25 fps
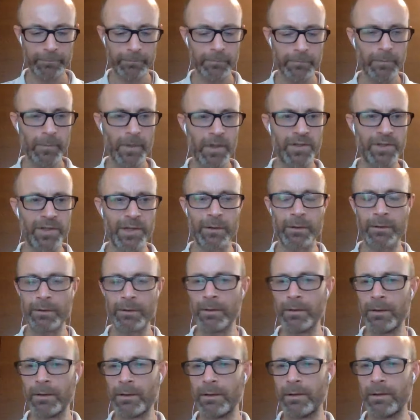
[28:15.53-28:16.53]
So
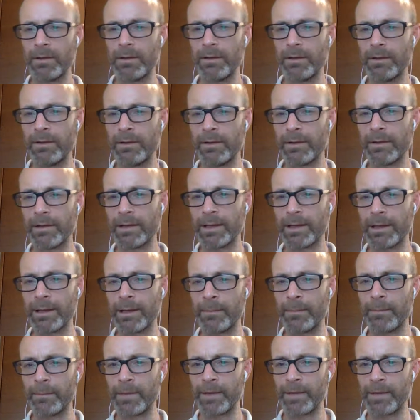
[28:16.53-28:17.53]

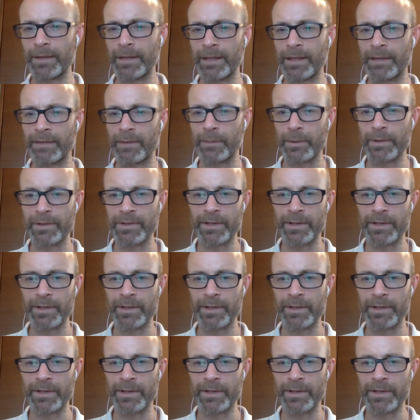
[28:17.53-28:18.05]
I think everyone's